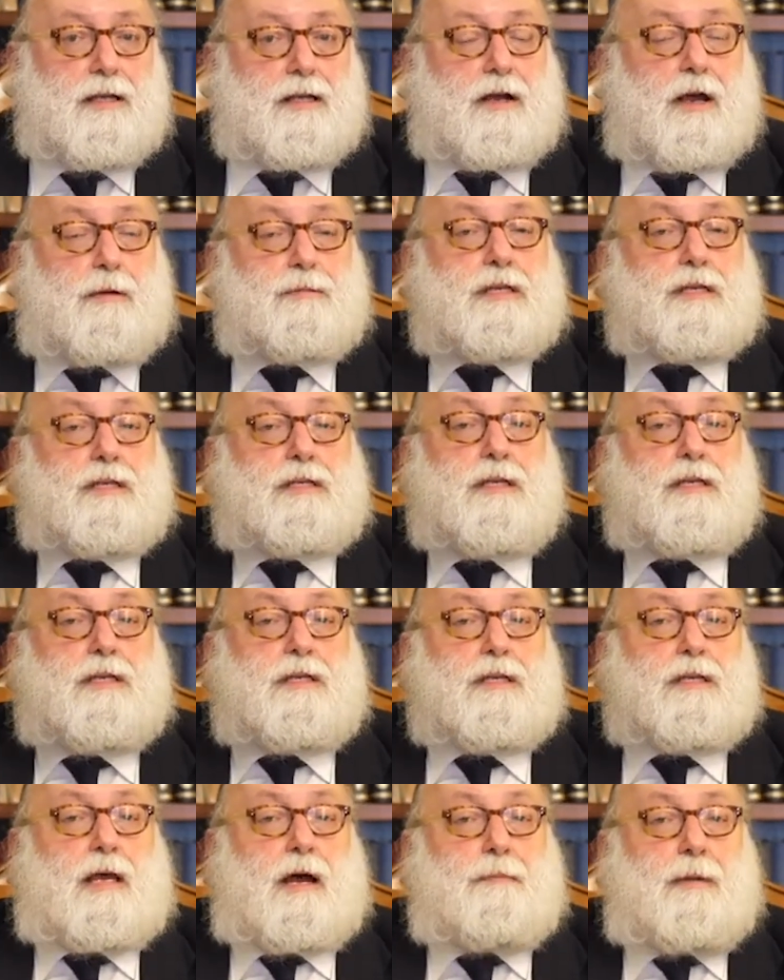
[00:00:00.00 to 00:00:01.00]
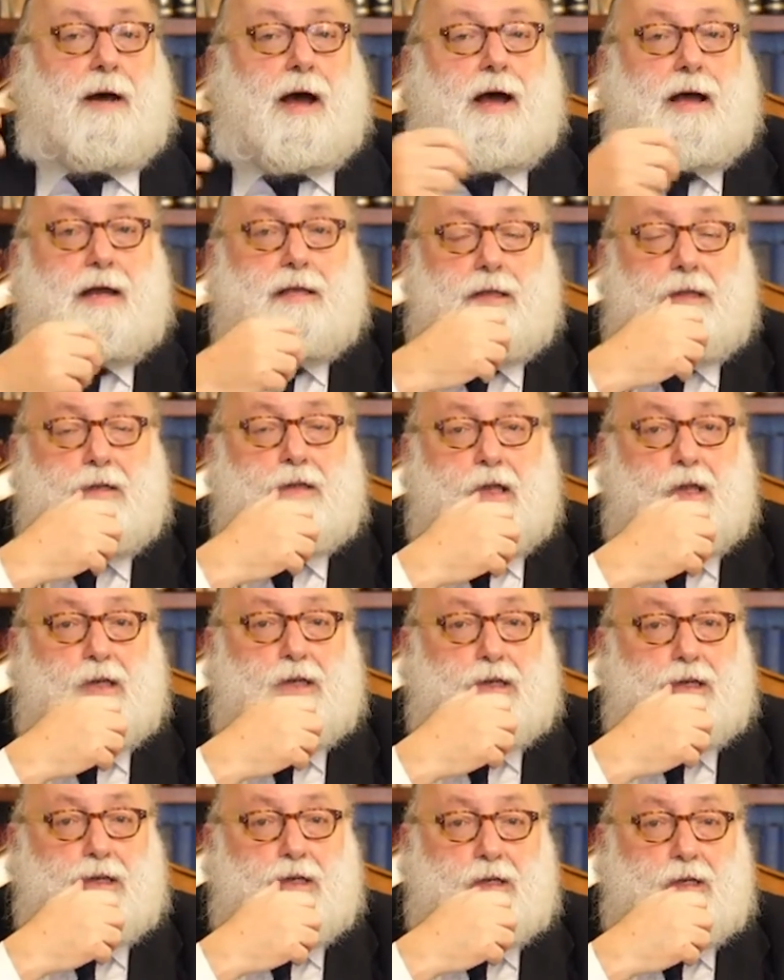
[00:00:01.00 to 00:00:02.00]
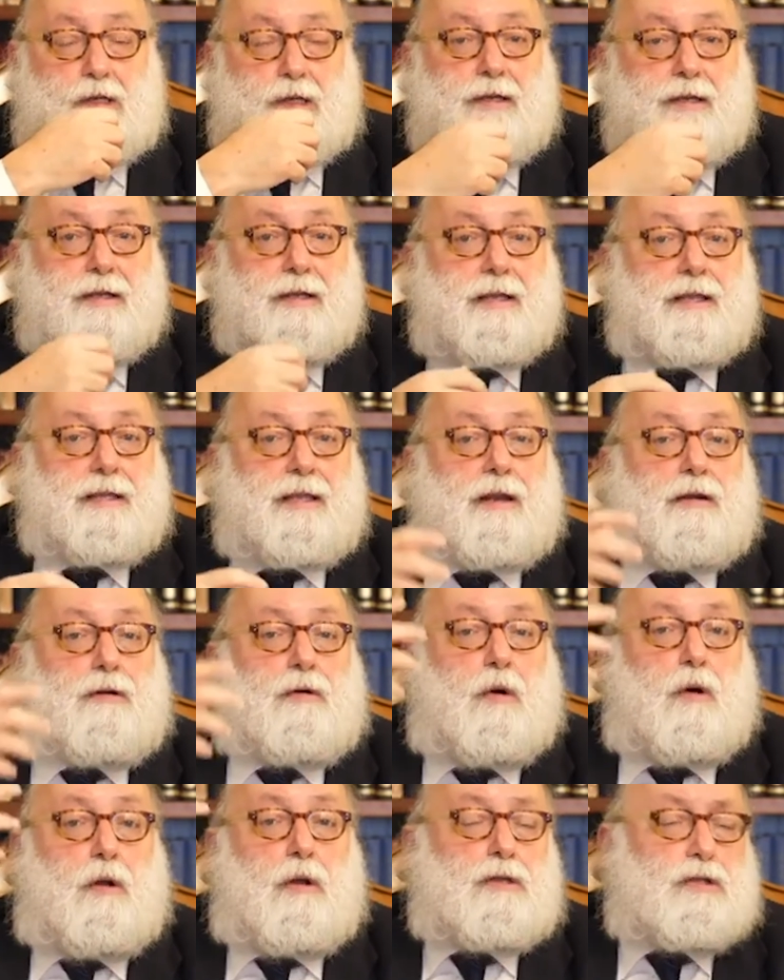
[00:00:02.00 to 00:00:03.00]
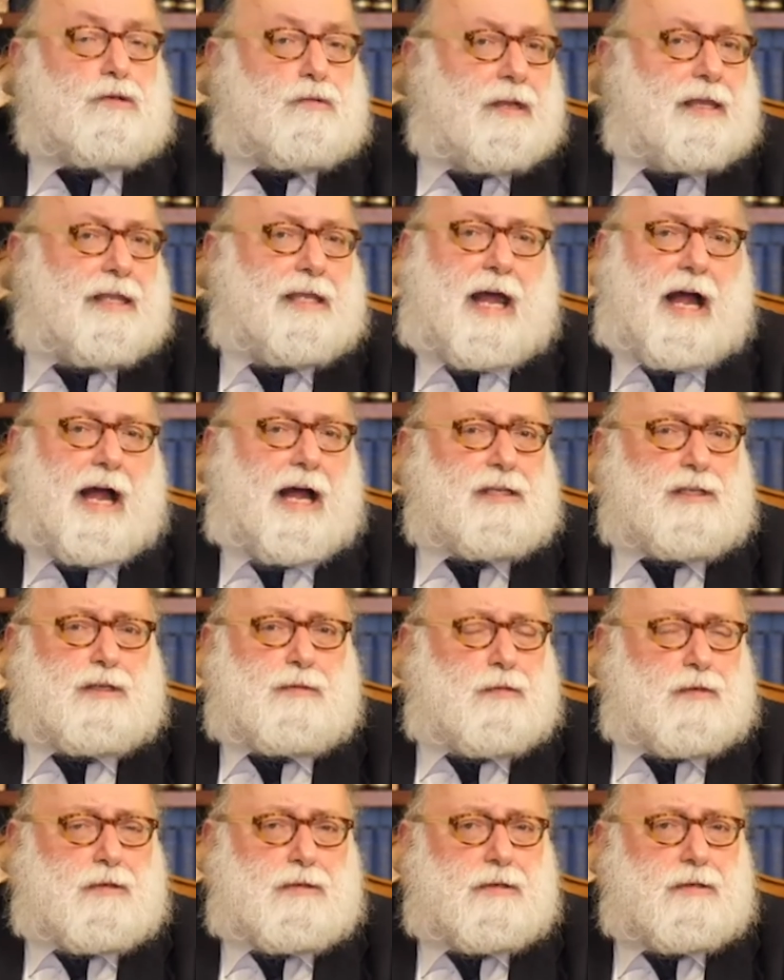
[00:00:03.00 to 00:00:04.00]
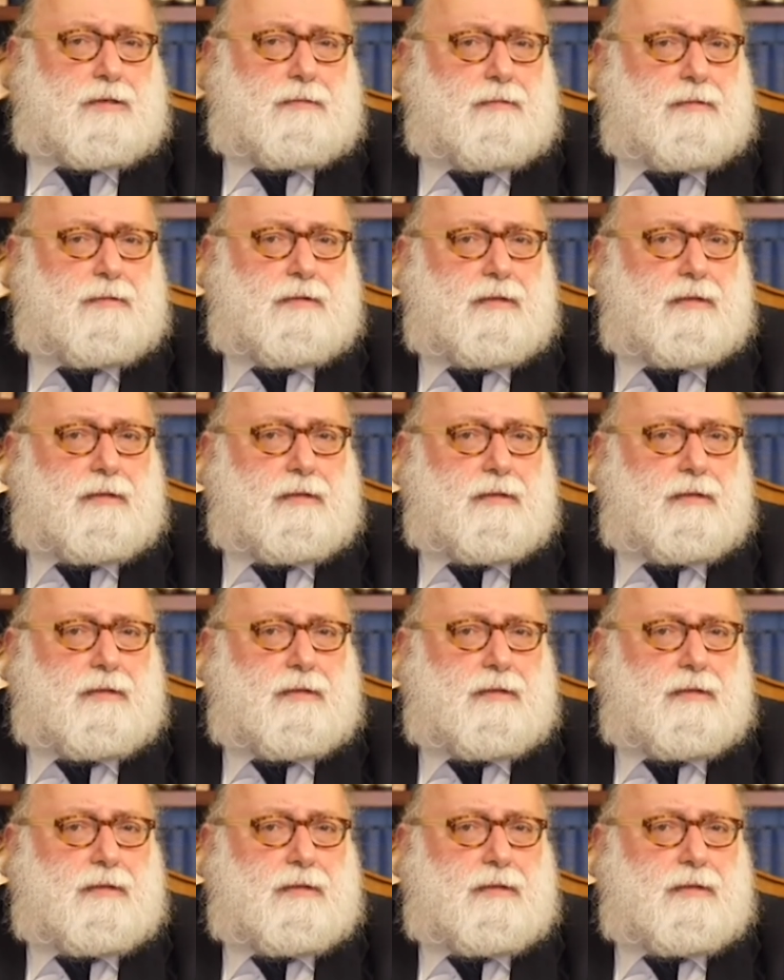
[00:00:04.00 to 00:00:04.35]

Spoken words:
comes Chassidus Chabad and teaches that it all is really Atzmus.